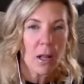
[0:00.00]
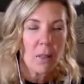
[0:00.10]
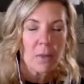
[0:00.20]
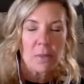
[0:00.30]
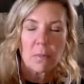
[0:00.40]

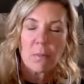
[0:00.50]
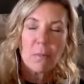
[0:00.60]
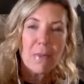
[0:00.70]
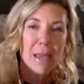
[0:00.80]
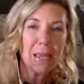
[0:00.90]
this
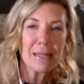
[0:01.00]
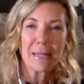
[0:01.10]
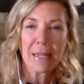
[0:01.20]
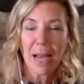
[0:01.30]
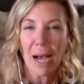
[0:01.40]

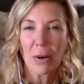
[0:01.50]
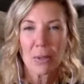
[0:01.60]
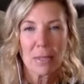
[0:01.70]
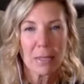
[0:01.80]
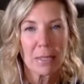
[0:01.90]
amazing
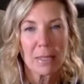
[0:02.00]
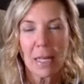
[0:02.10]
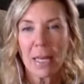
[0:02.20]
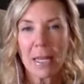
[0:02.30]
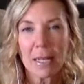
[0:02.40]
house on the
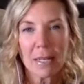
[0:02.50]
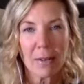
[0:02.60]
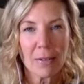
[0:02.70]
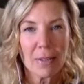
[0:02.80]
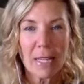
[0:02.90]
lake and
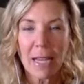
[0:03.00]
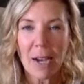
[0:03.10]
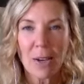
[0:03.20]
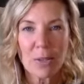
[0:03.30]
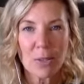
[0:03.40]
our lake
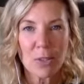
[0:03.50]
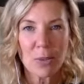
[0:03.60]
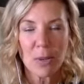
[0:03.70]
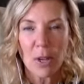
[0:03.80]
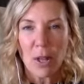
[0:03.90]
house, to,